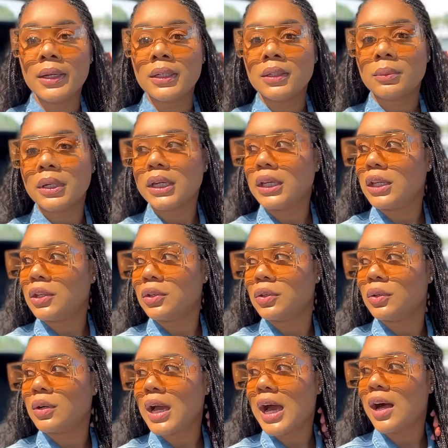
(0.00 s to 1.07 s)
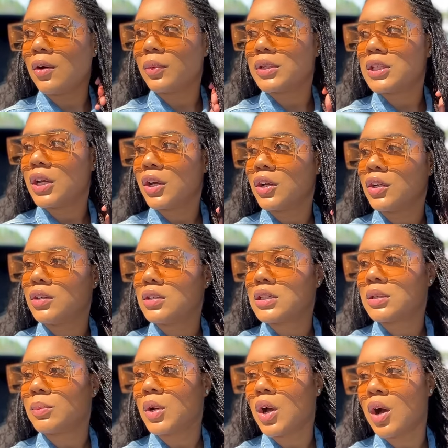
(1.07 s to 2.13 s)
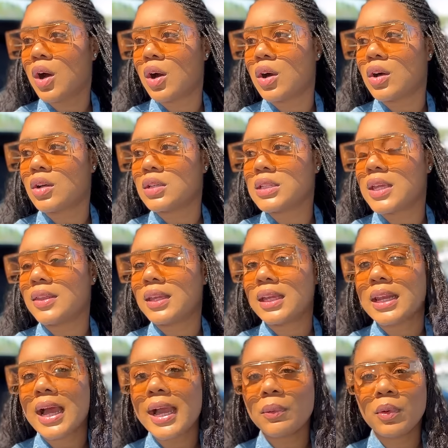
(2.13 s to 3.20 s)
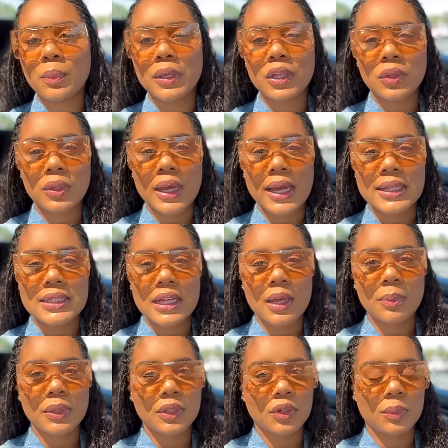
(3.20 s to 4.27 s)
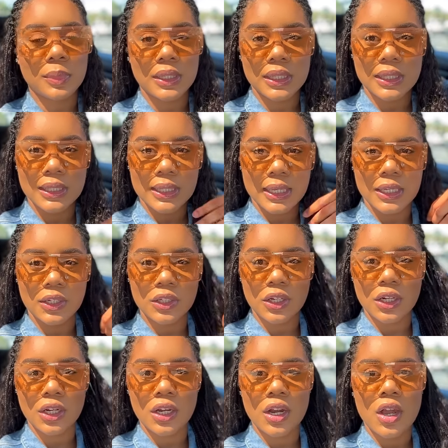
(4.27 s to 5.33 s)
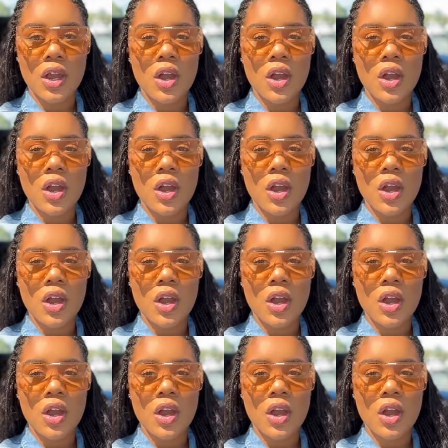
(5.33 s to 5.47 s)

But anywho, I'll return some calls and then I will pick you guys up a little bit later